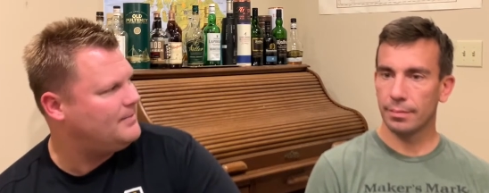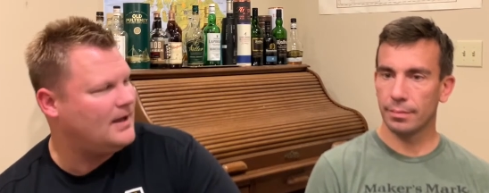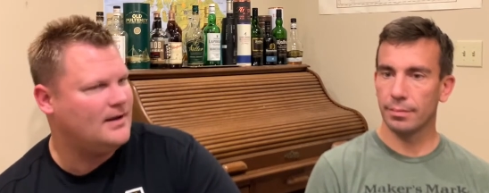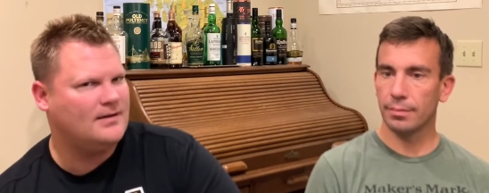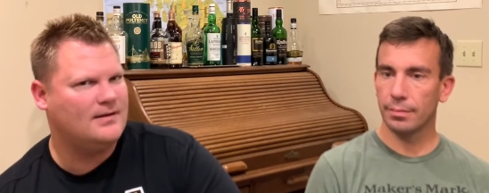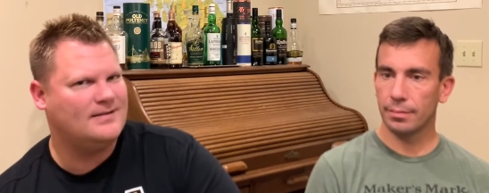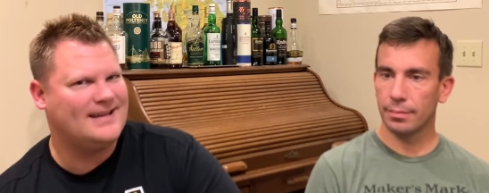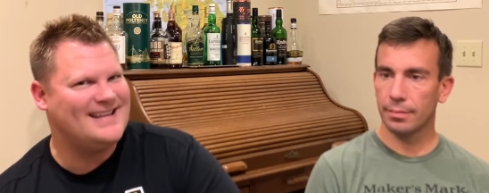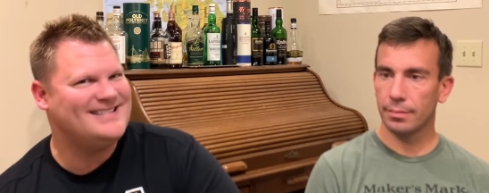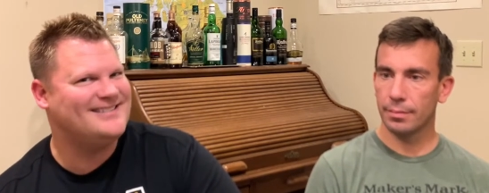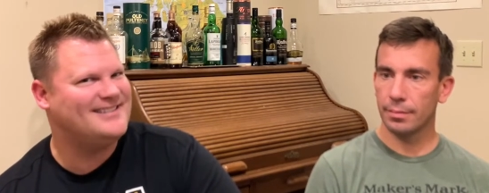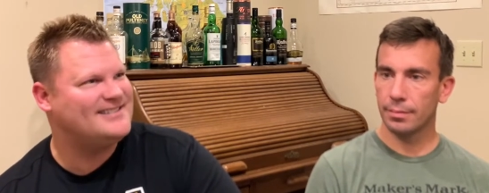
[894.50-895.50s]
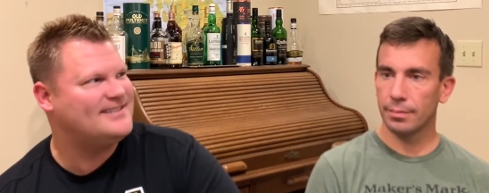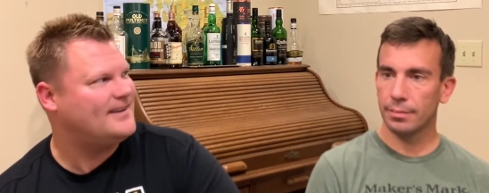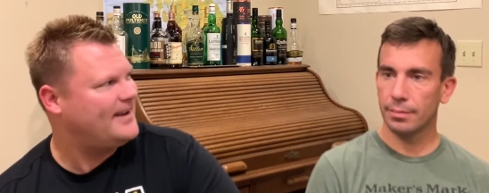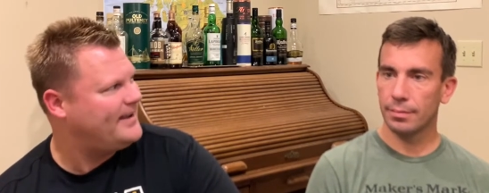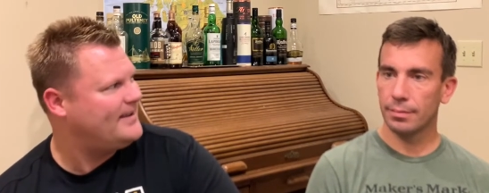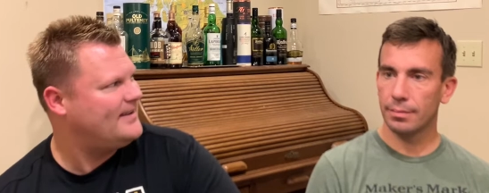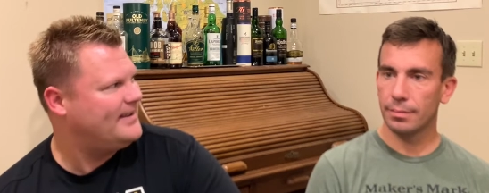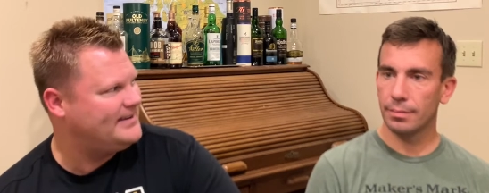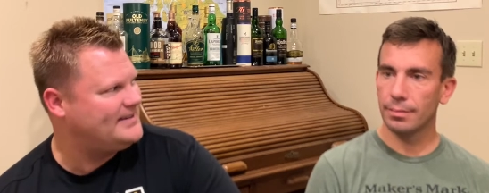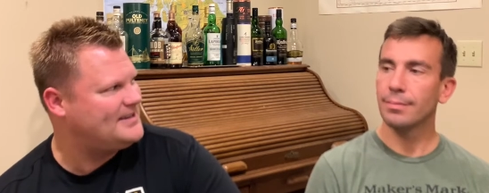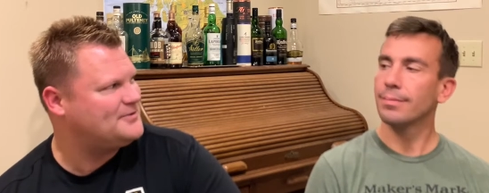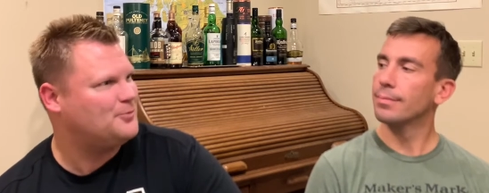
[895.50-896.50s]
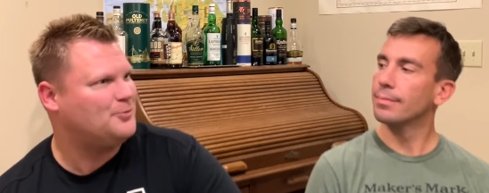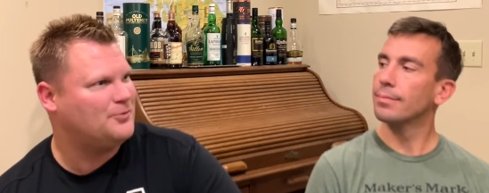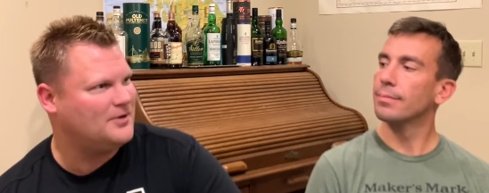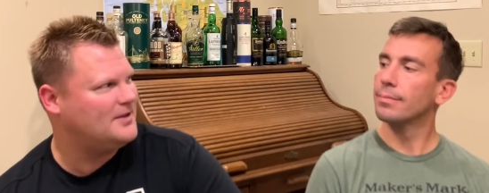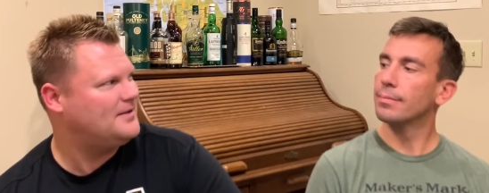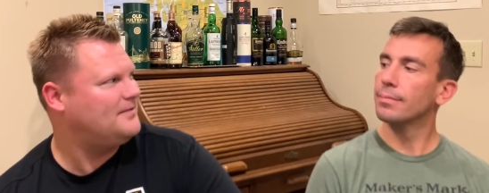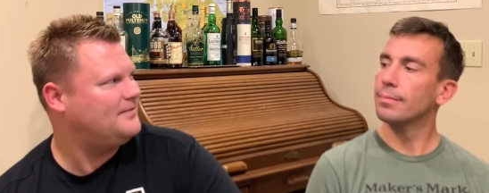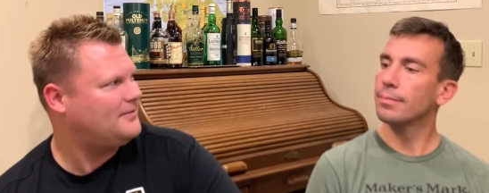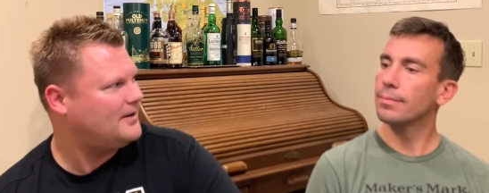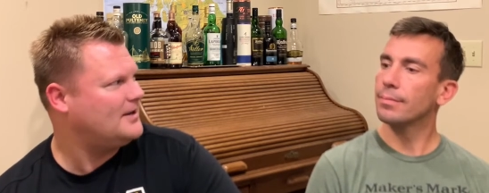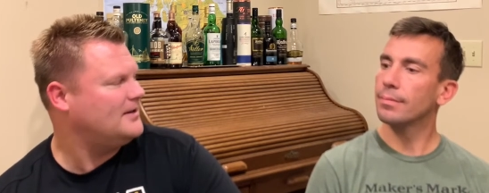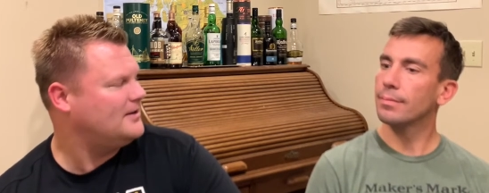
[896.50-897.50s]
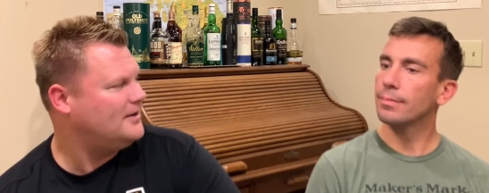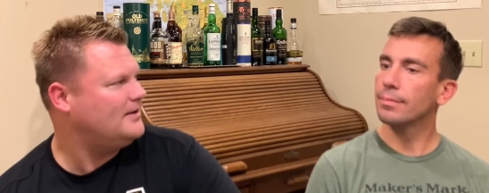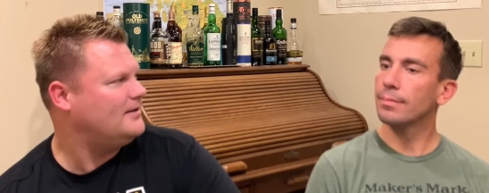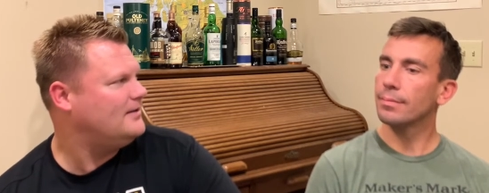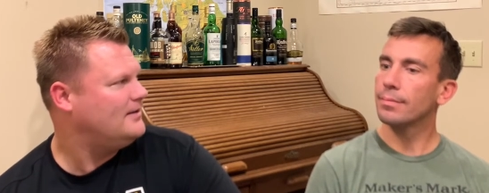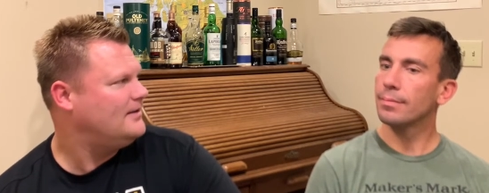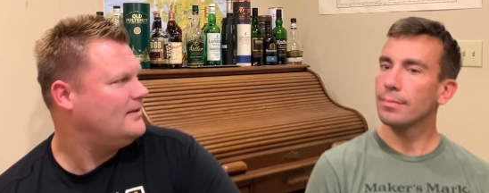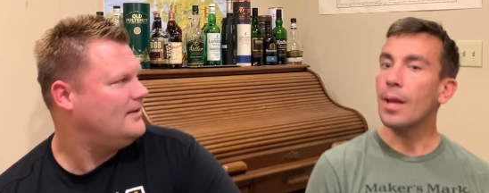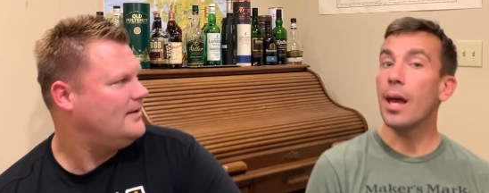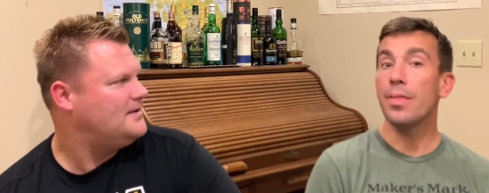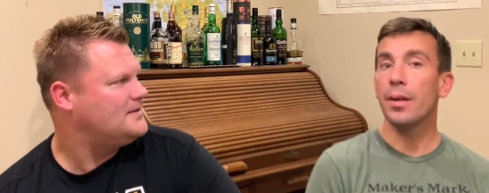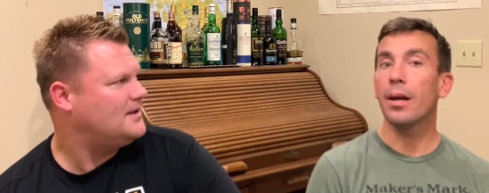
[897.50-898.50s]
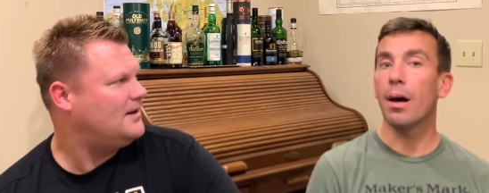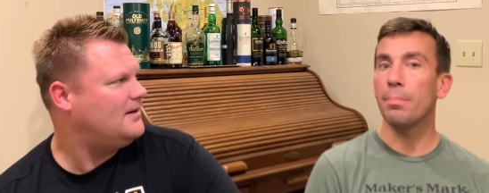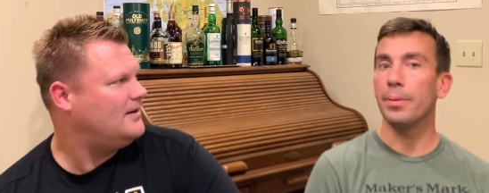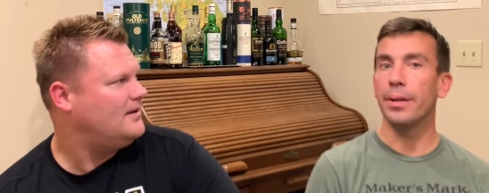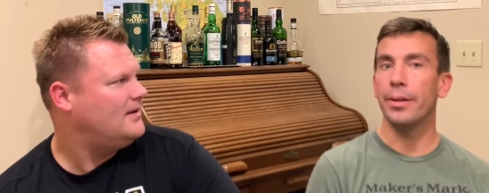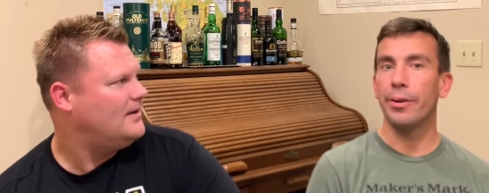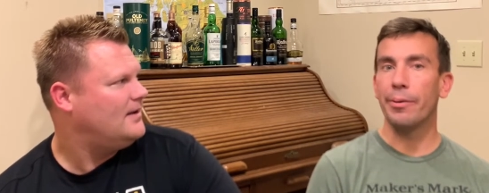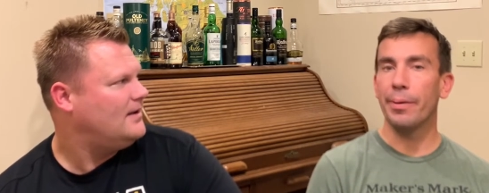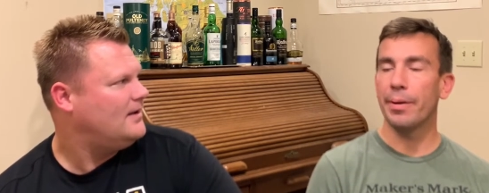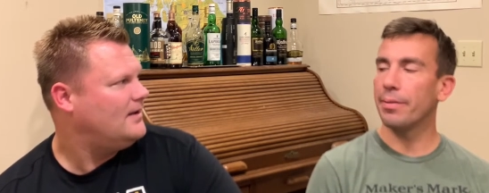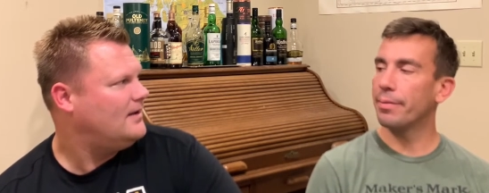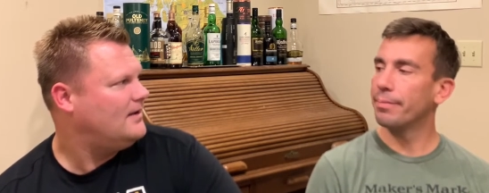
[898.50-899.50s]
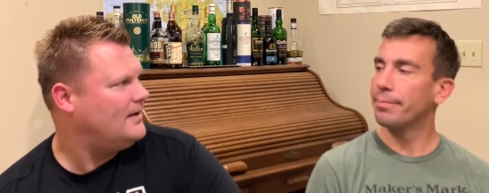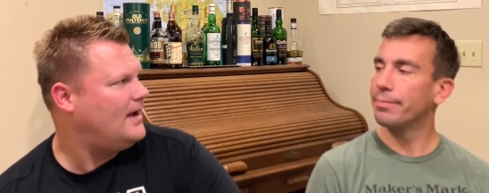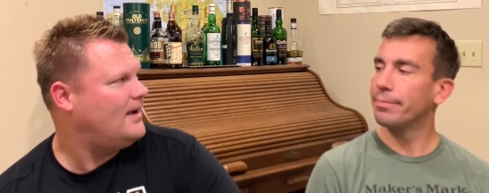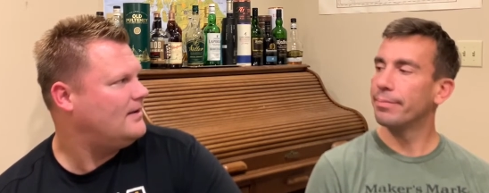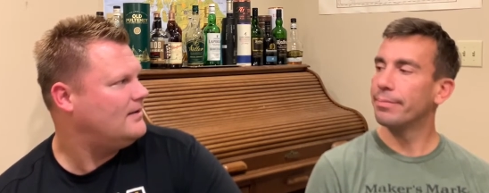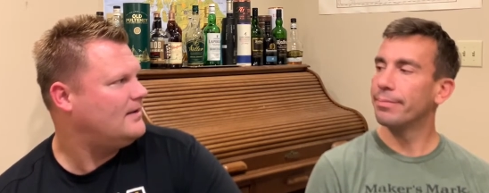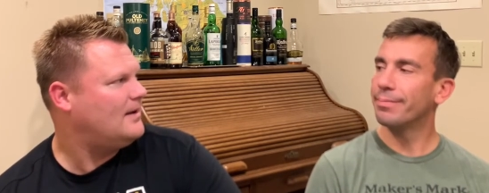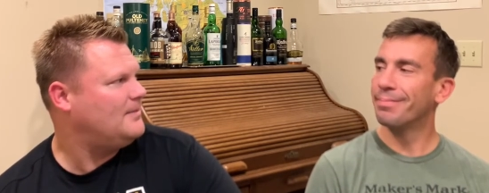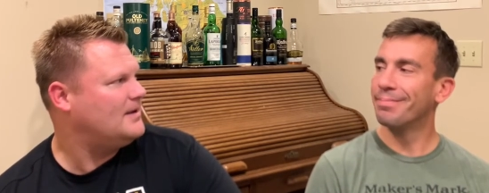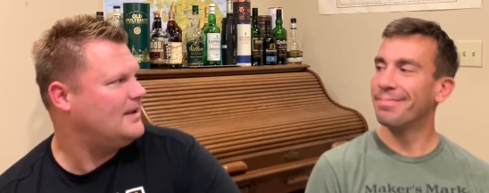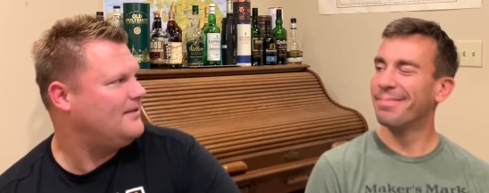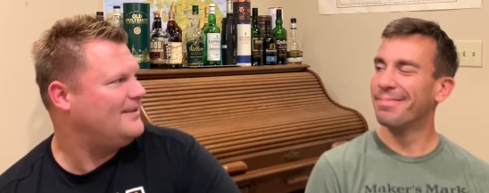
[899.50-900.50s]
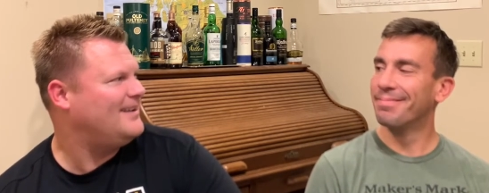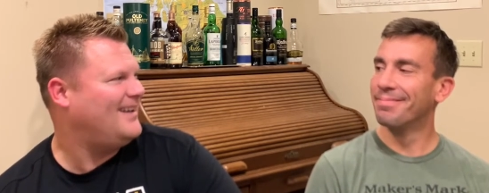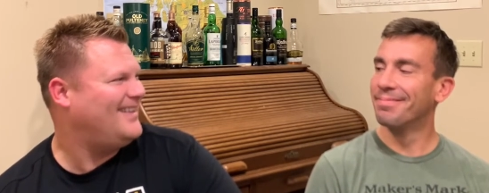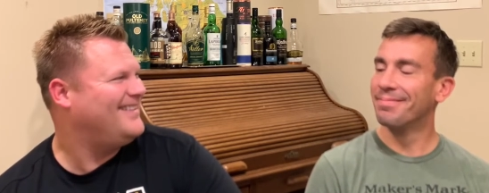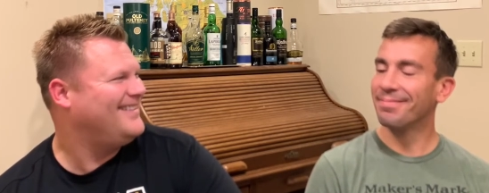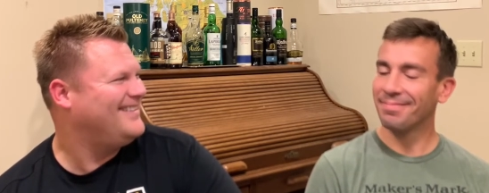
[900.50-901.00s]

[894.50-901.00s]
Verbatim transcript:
Speaker 1: but mm-hmm. tasting this tonight, it tastes really freaking good.
Speaker 2: In the so, company you're with.
Speaker 1: Yeah, I'm going to give it, yeah,